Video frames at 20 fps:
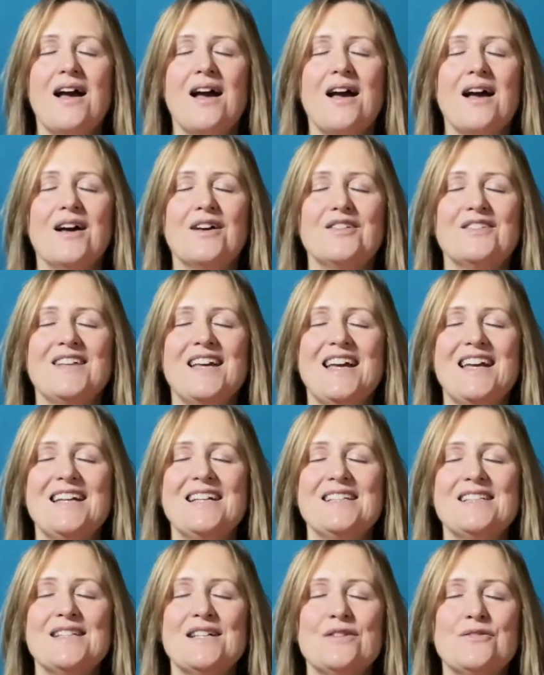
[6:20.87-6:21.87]
On the
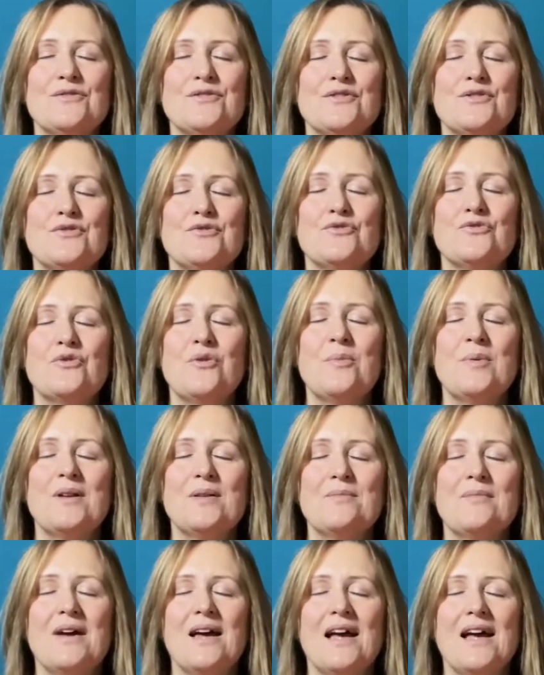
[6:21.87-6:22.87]
exhale, just dropping
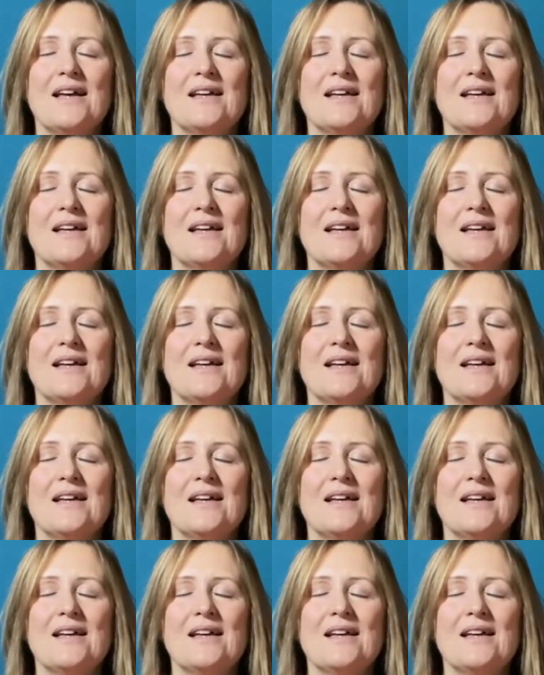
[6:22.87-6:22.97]
back.